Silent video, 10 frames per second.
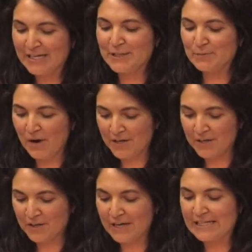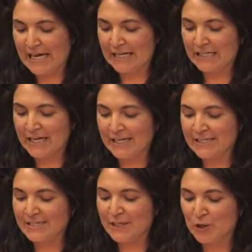to monitor and
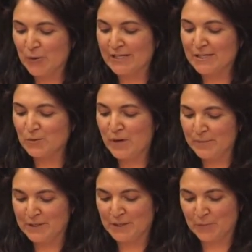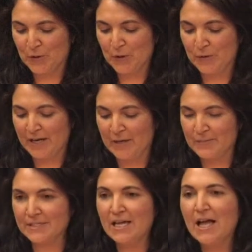analyze U.S. weapons
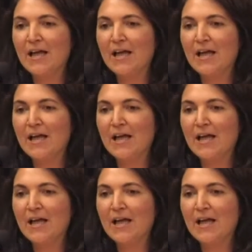programs.